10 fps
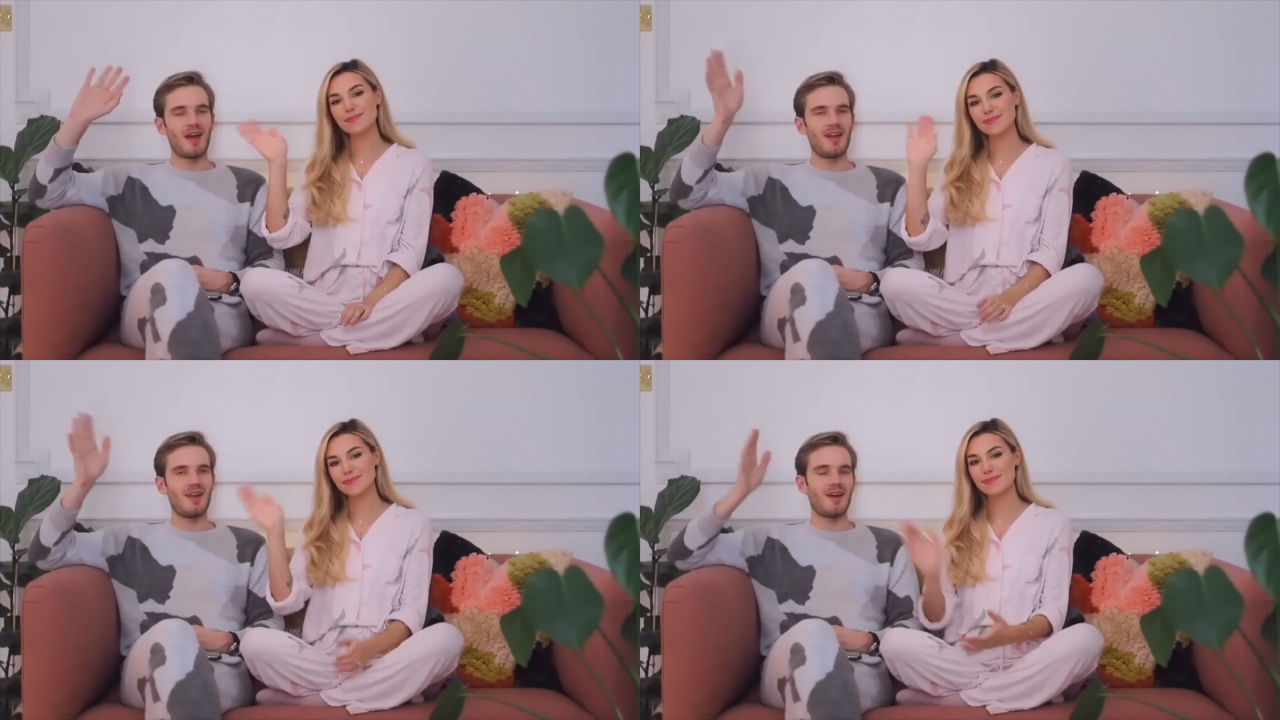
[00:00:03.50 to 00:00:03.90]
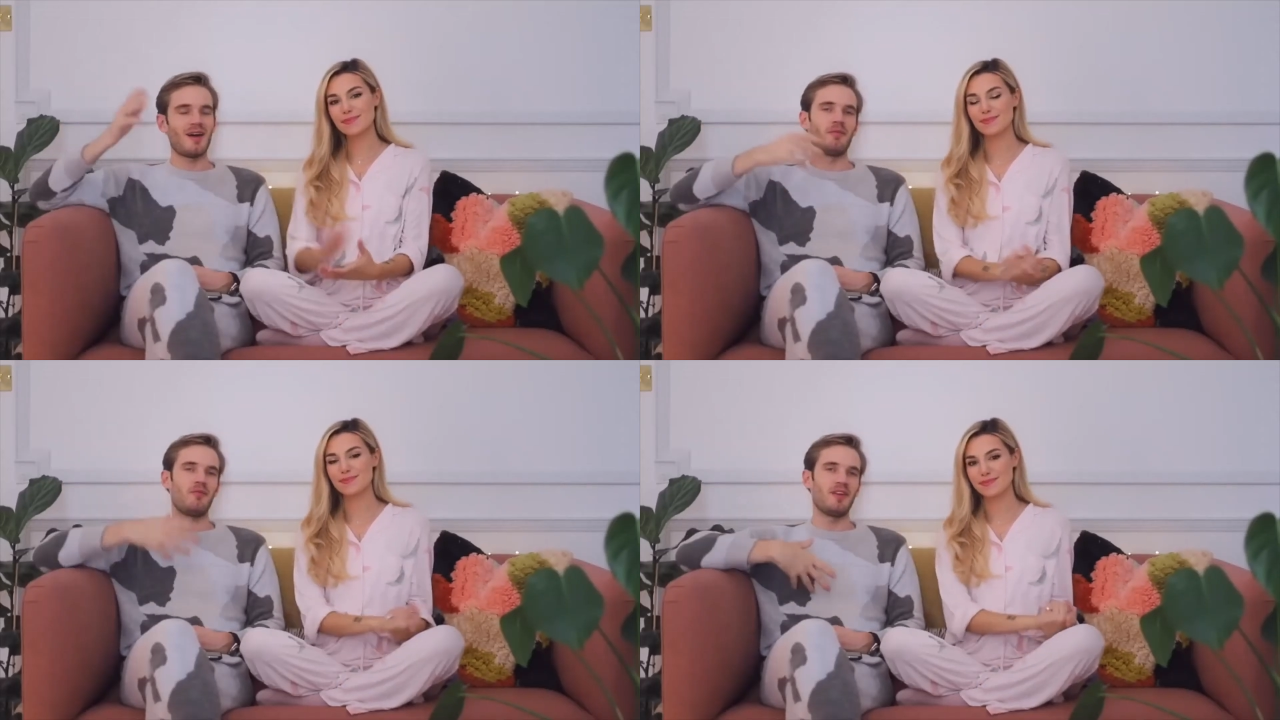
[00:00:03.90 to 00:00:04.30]
Speaker 1: Hey, I'm
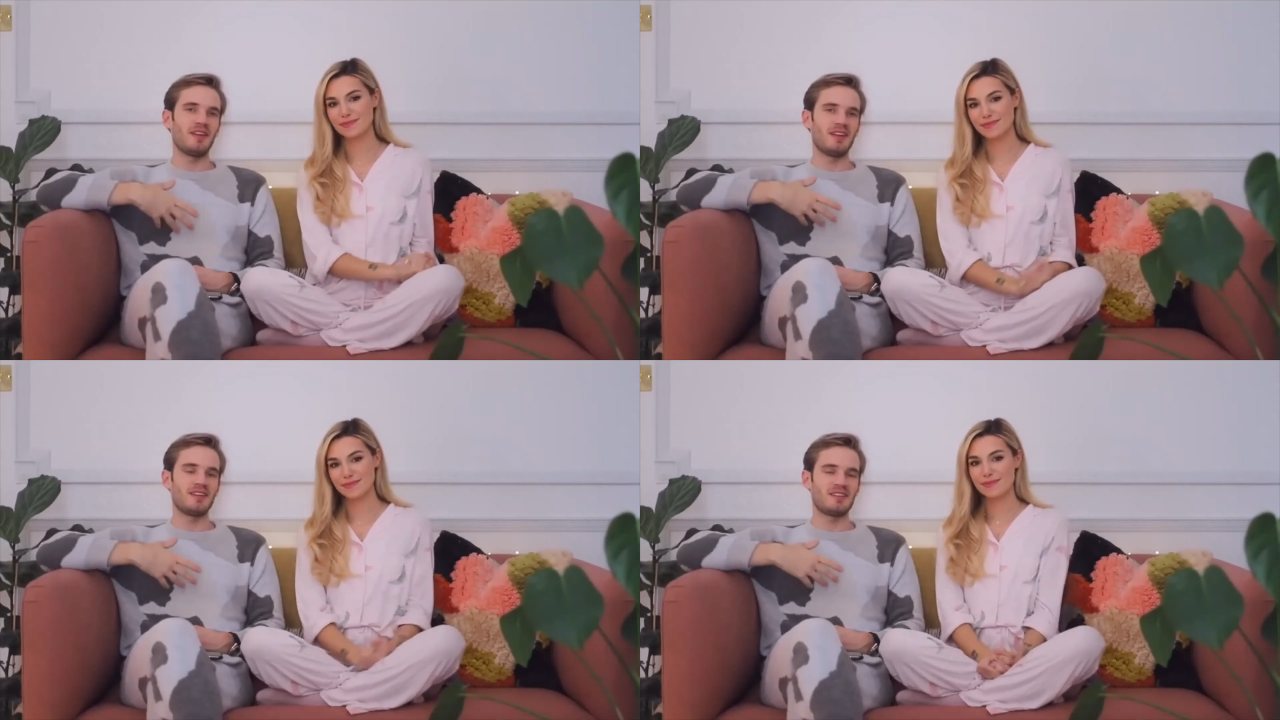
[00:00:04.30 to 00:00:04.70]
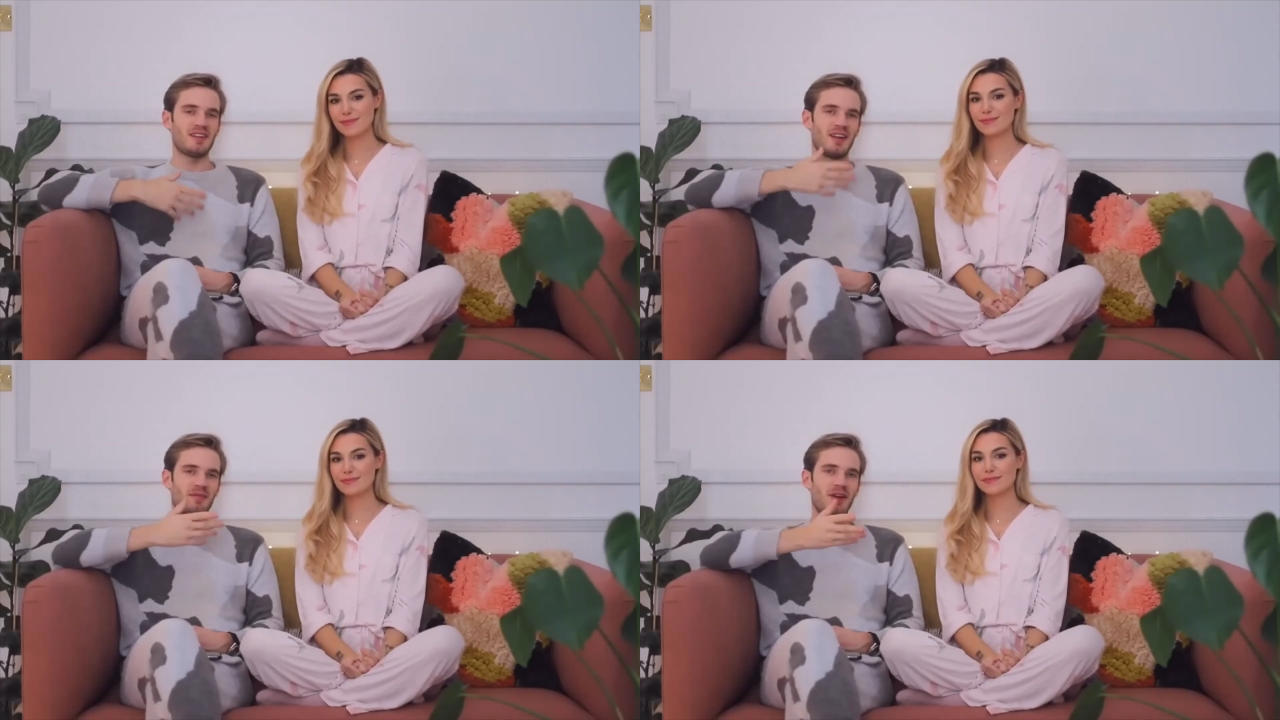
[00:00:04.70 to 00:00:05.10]
Felix, and
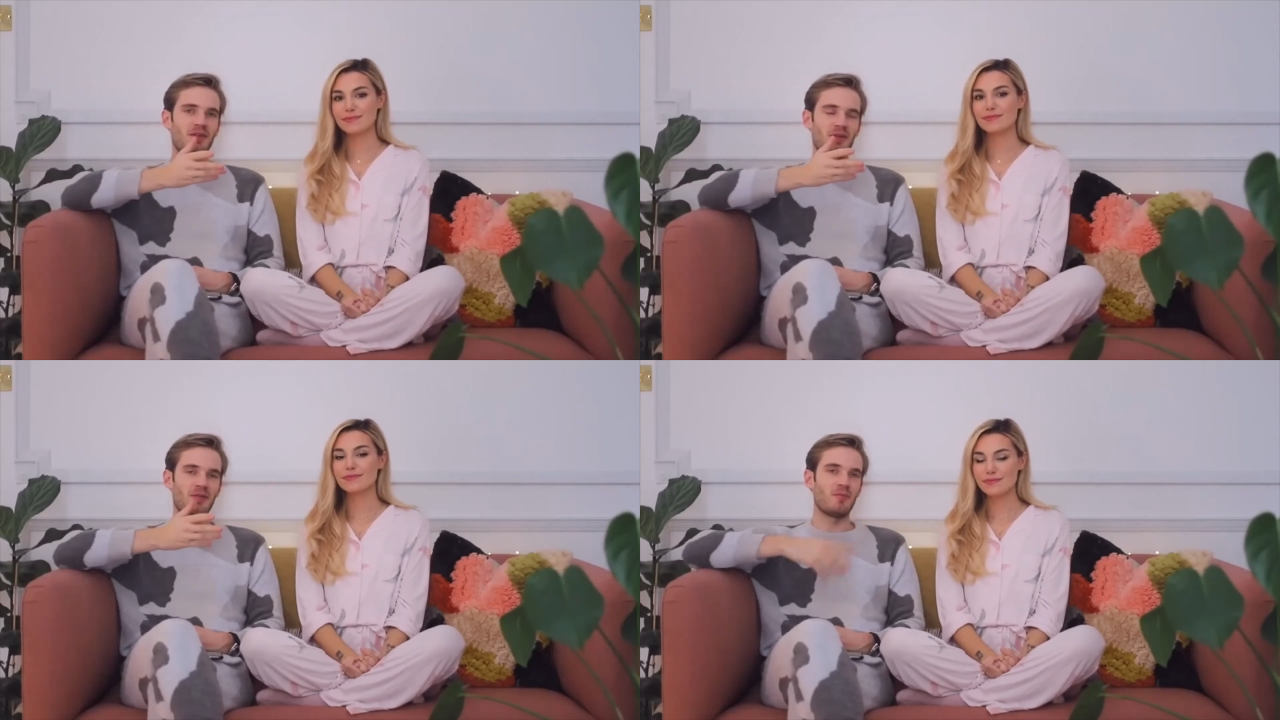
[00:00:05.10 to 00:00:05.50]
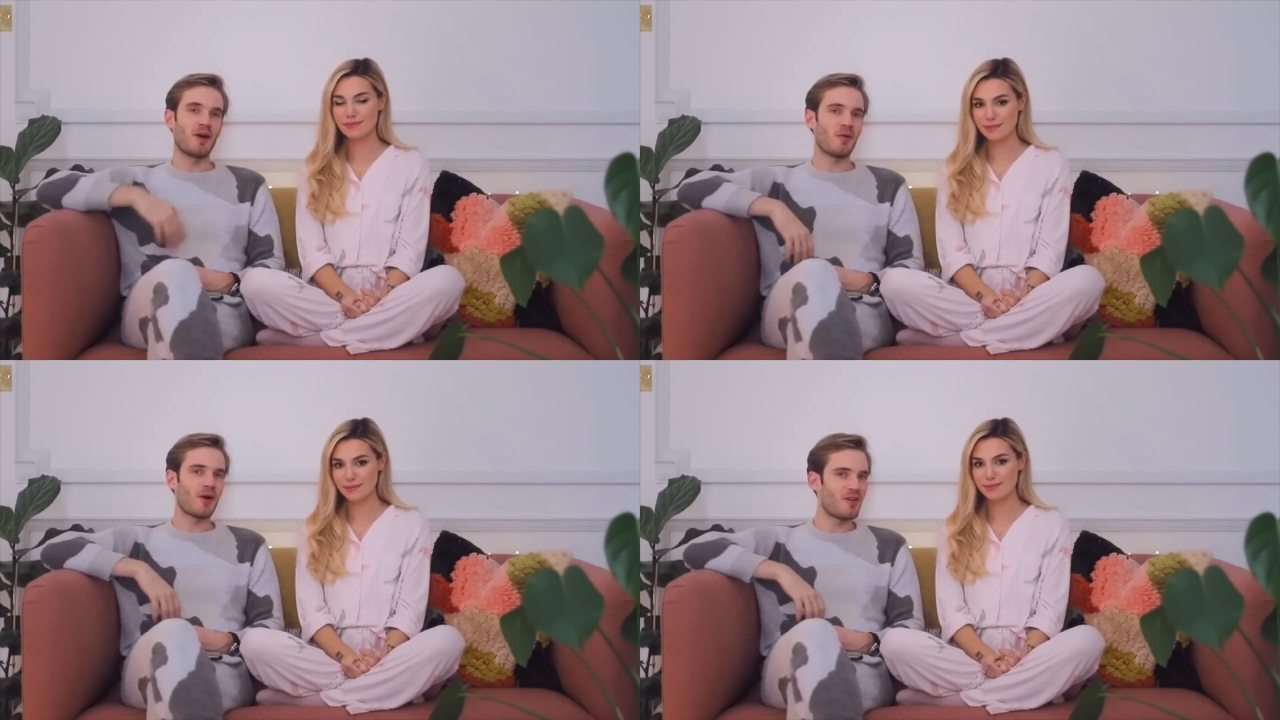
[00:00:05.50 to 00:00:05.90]
I'm here with my
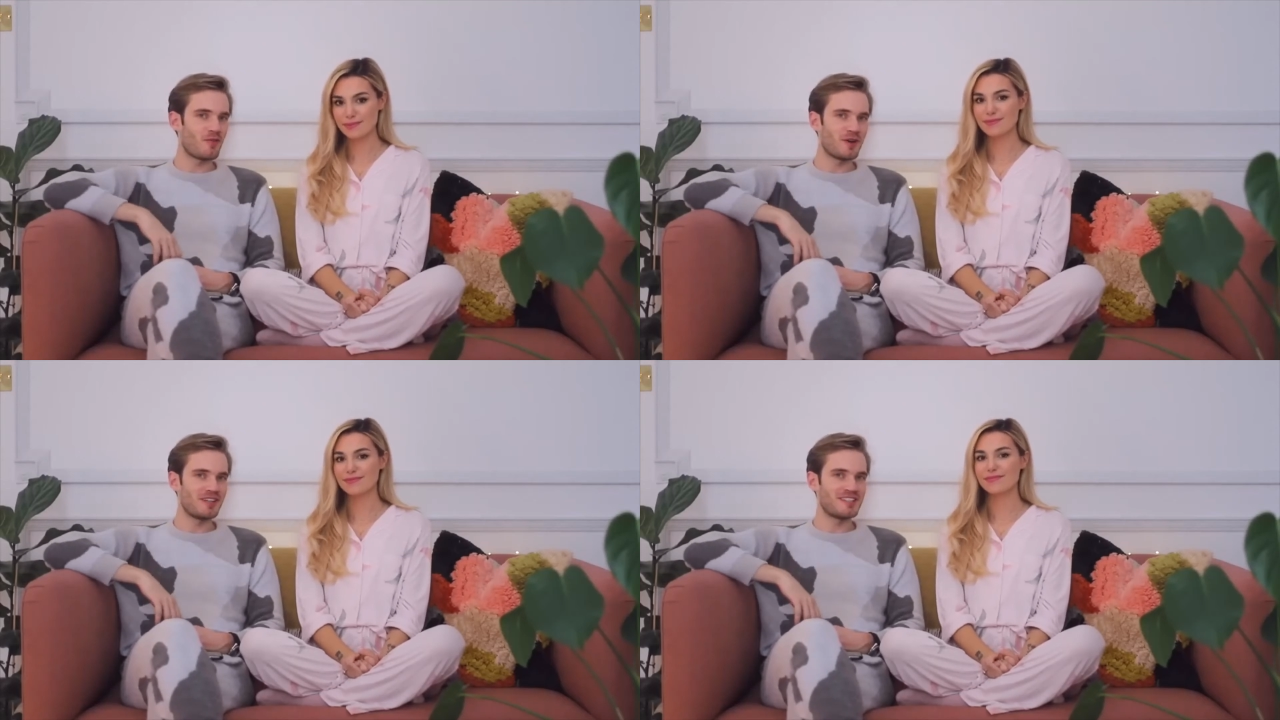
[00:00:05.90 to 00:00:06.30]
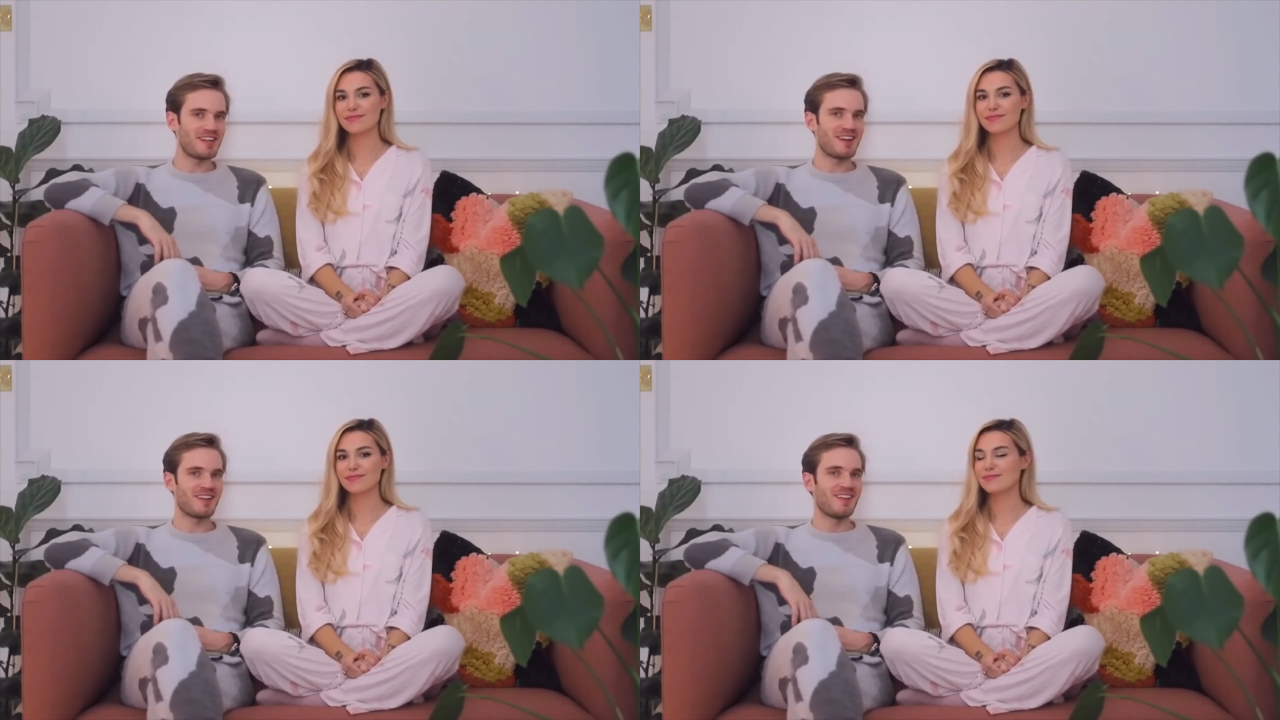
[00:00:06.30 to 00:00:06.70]
wife
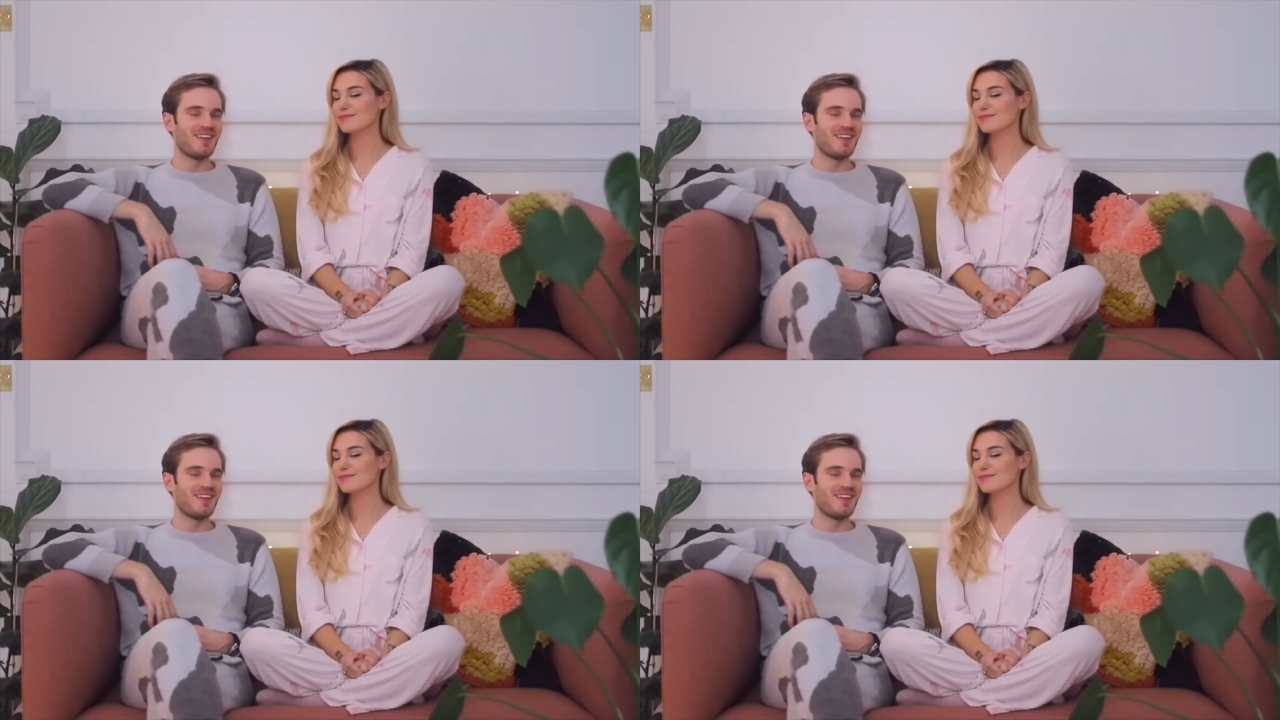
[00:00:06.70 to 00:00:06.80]
Marzia.